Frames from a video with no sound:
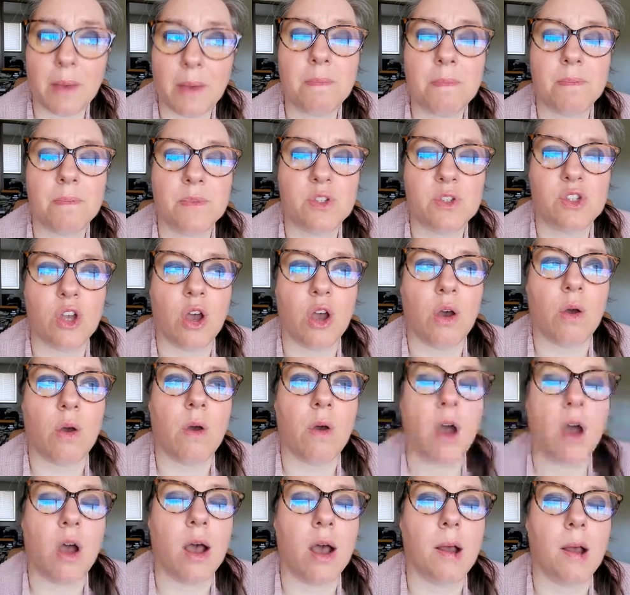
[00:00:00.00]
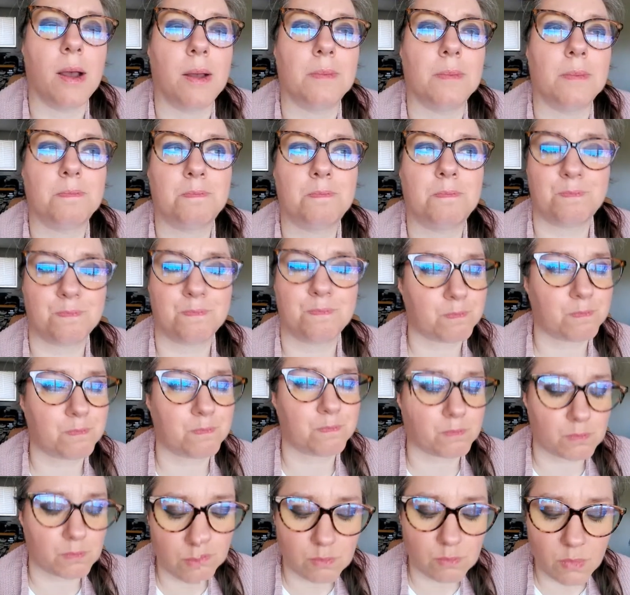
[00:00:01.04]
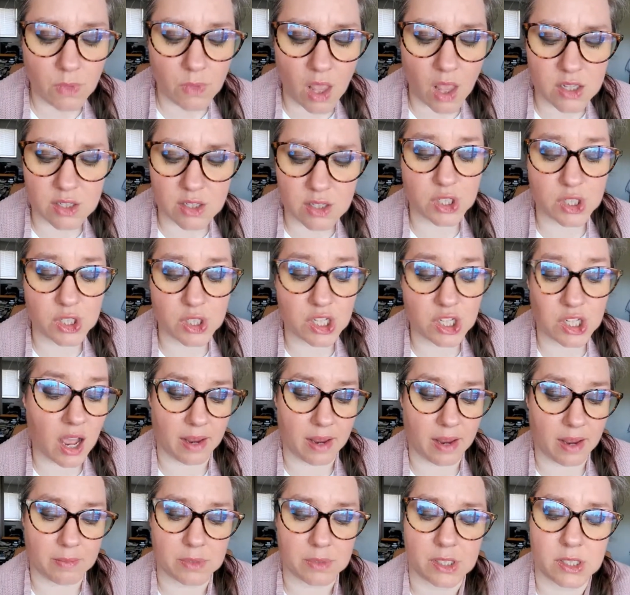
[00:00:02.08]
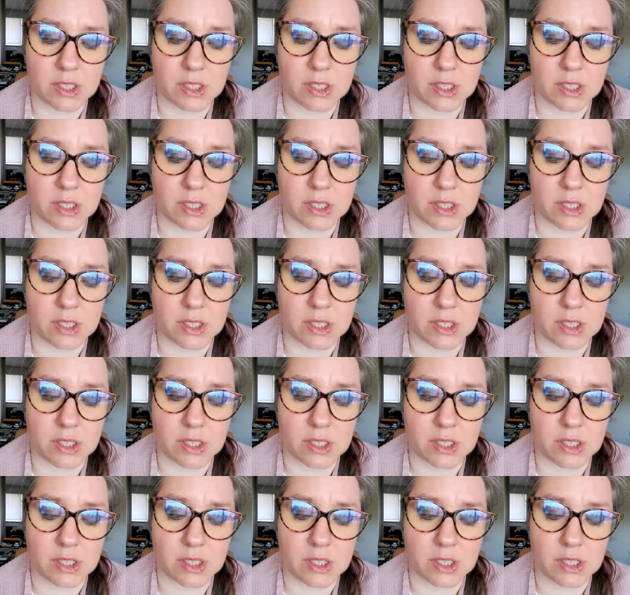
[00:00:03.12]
So, some good times.